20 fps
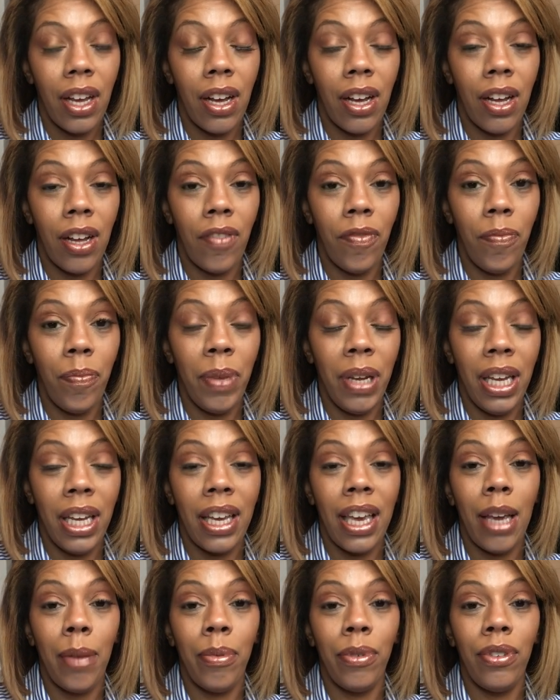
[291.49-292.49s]
of
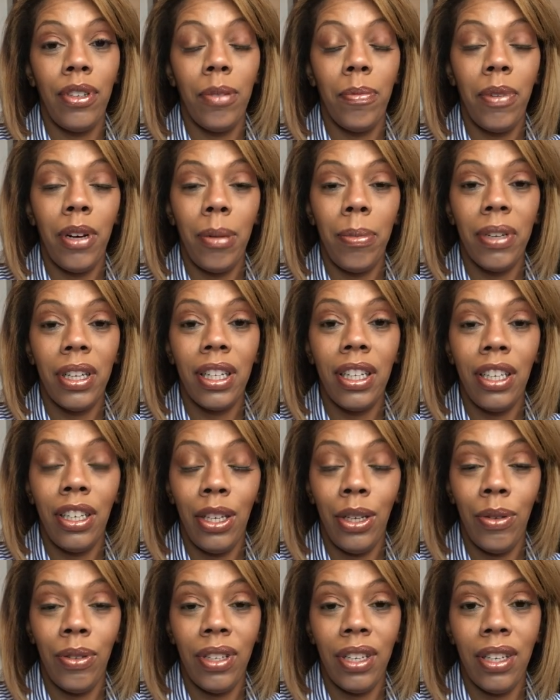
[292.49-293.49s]
being able to publicly
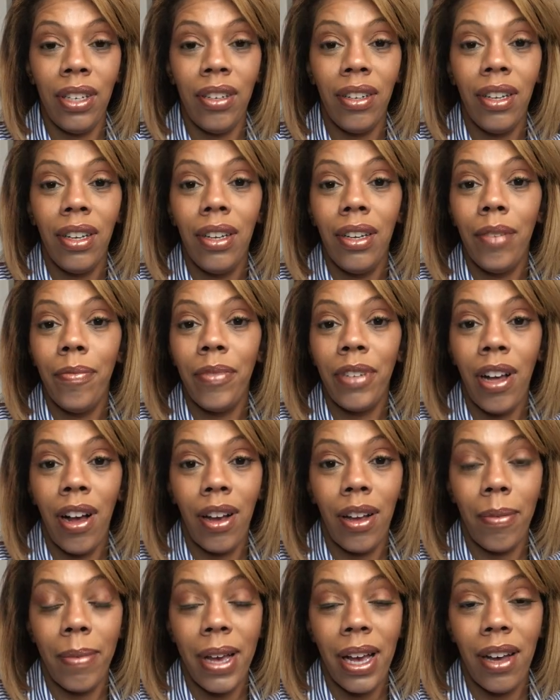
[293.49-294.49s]
use it,
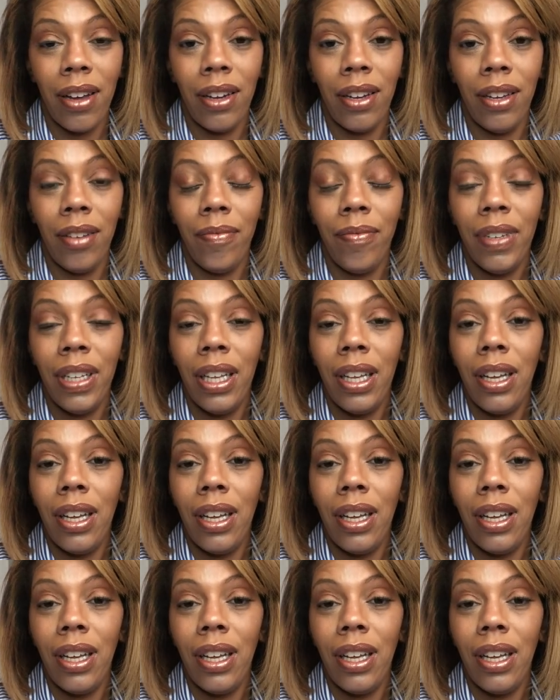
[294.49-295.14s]
talk about it,